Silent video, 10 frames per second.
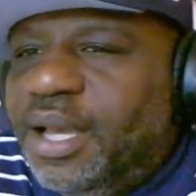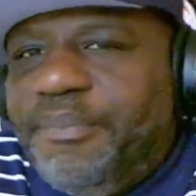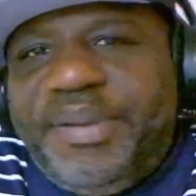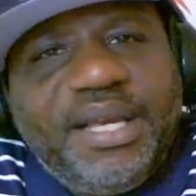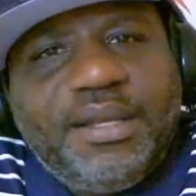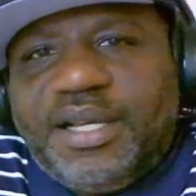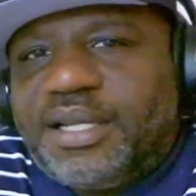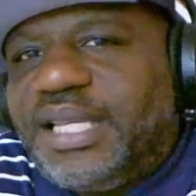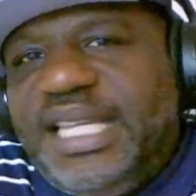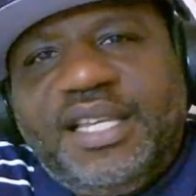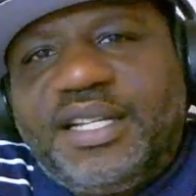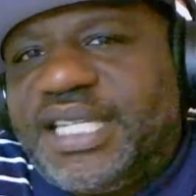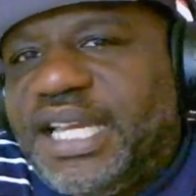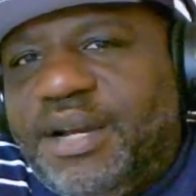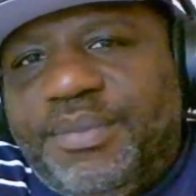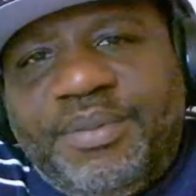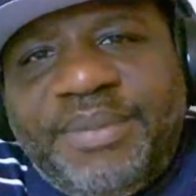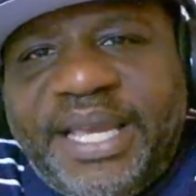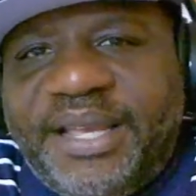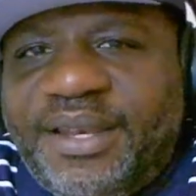Bill looked terrible,
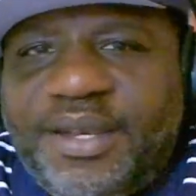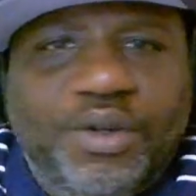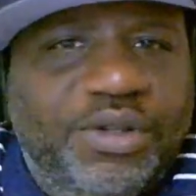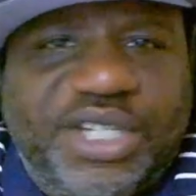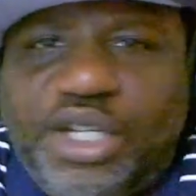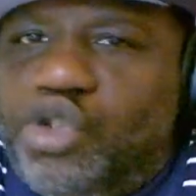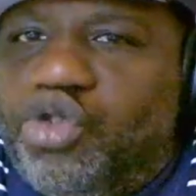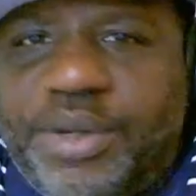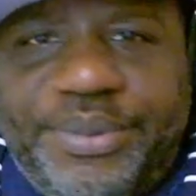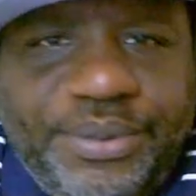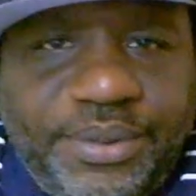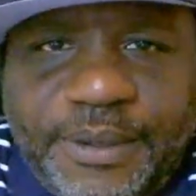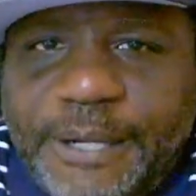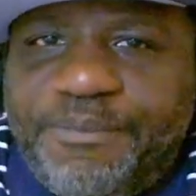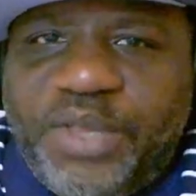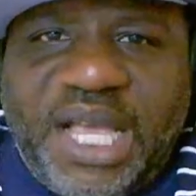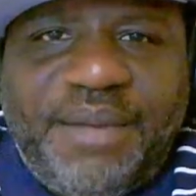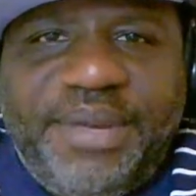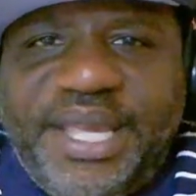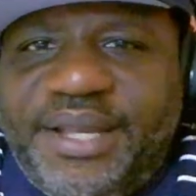man. Losing the dribble. You know
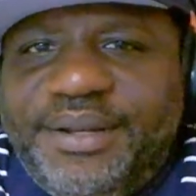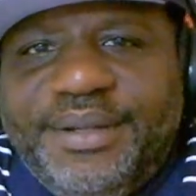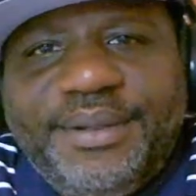what I mean?